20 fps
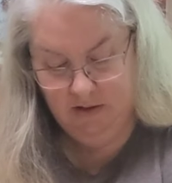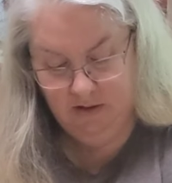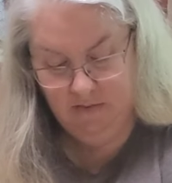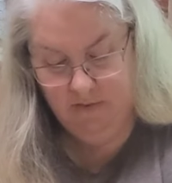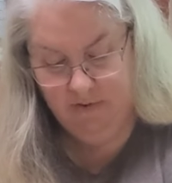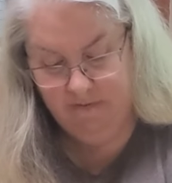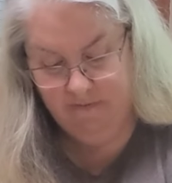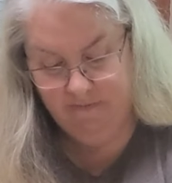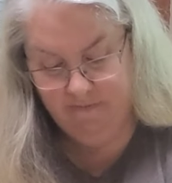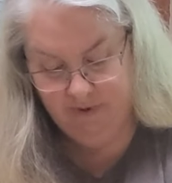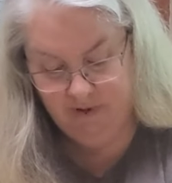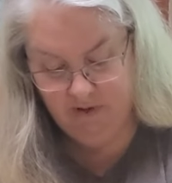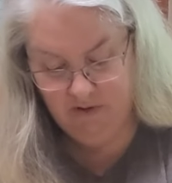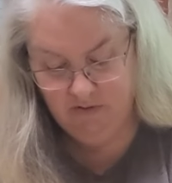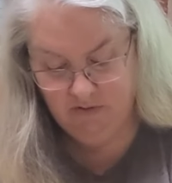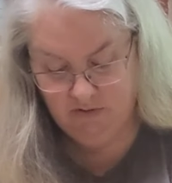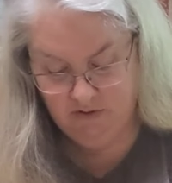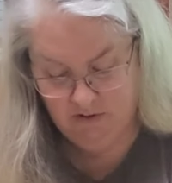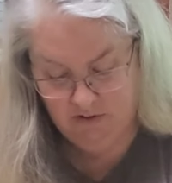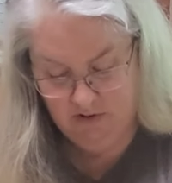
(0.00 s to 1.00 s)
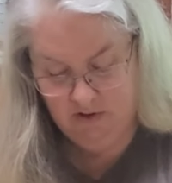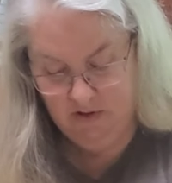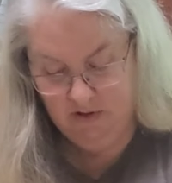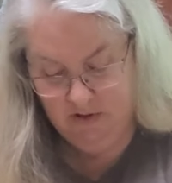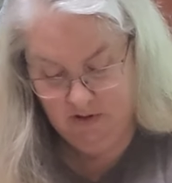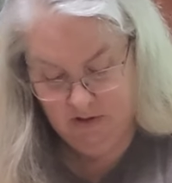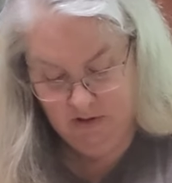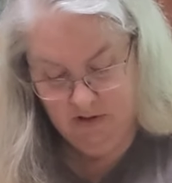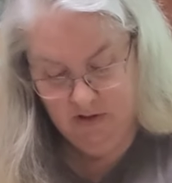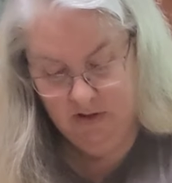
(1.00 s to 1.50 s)
The way it feels.
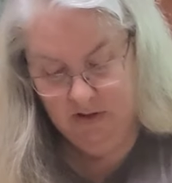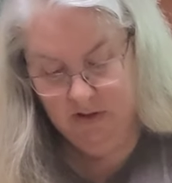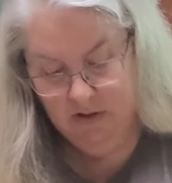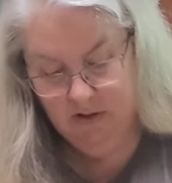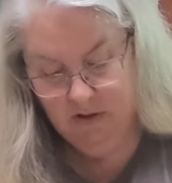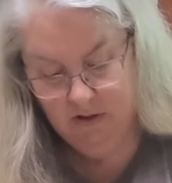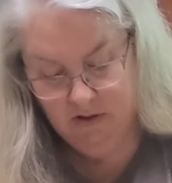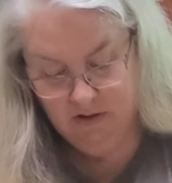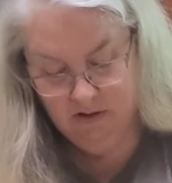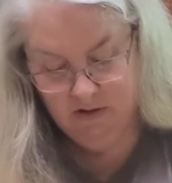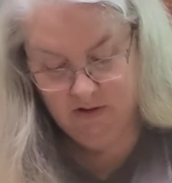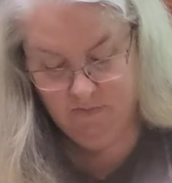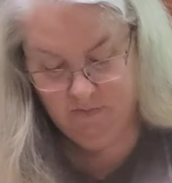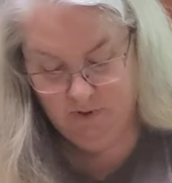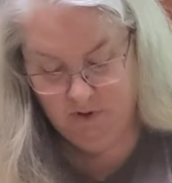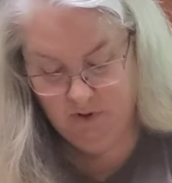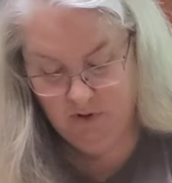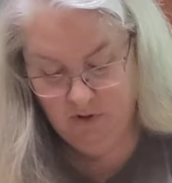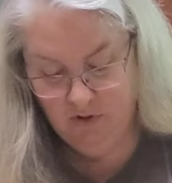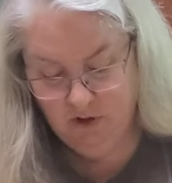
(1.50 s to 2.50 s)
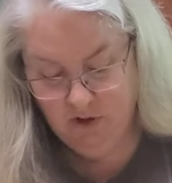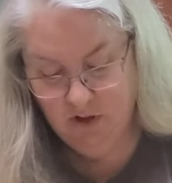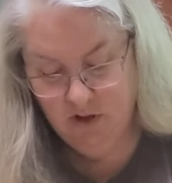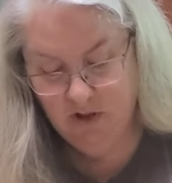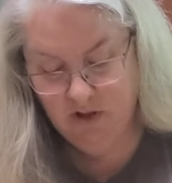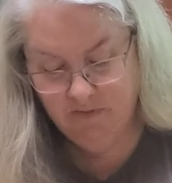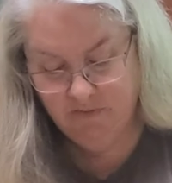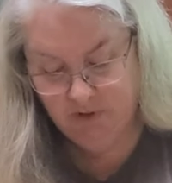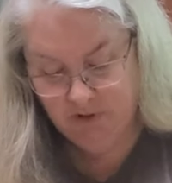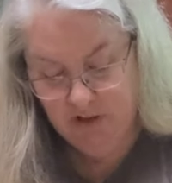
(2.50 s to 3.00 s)
When you do it
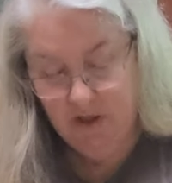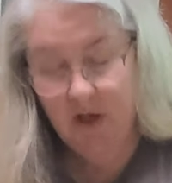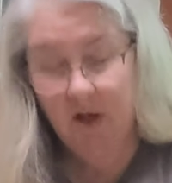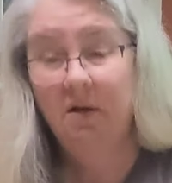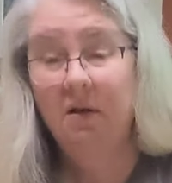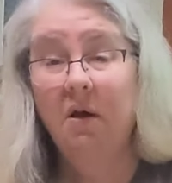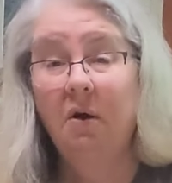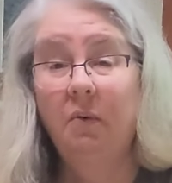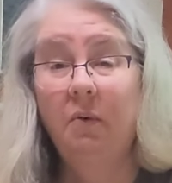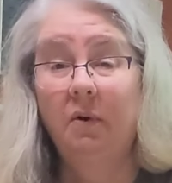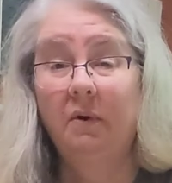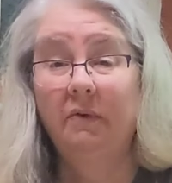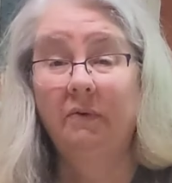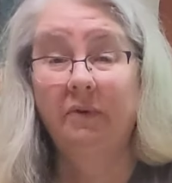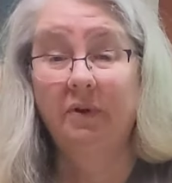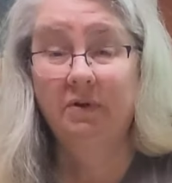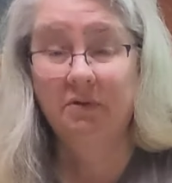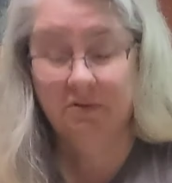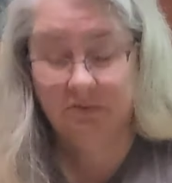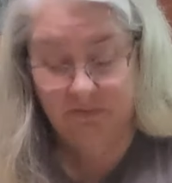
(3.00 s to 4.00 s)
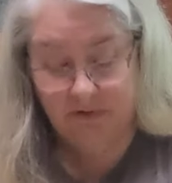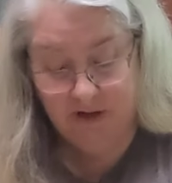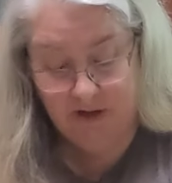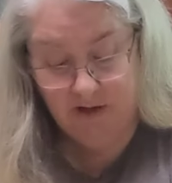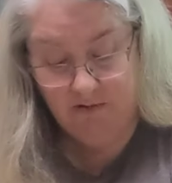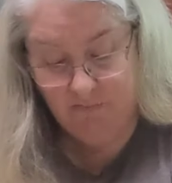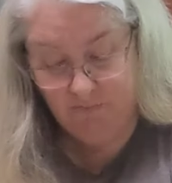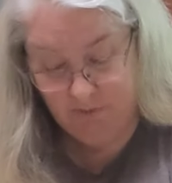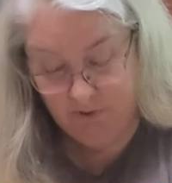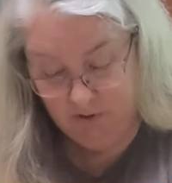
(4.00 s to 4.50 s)
enough, you kind of know what feels
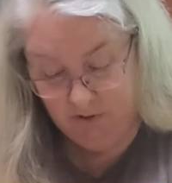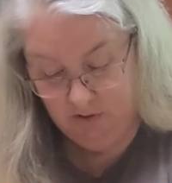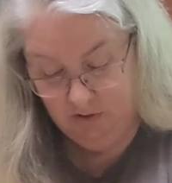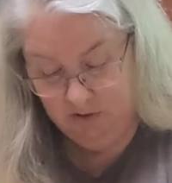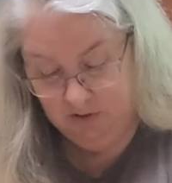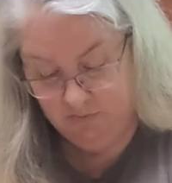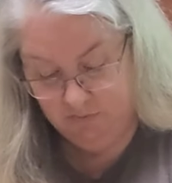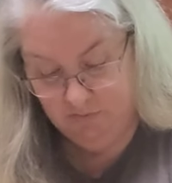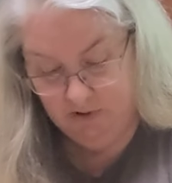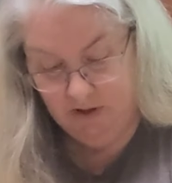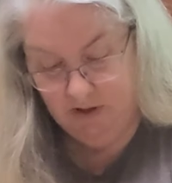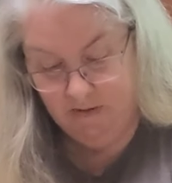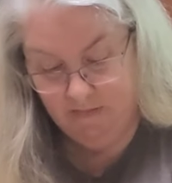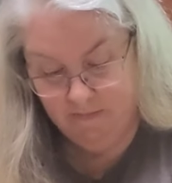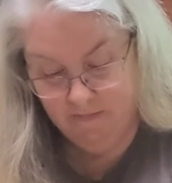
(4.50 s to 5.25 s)
right and what looks right.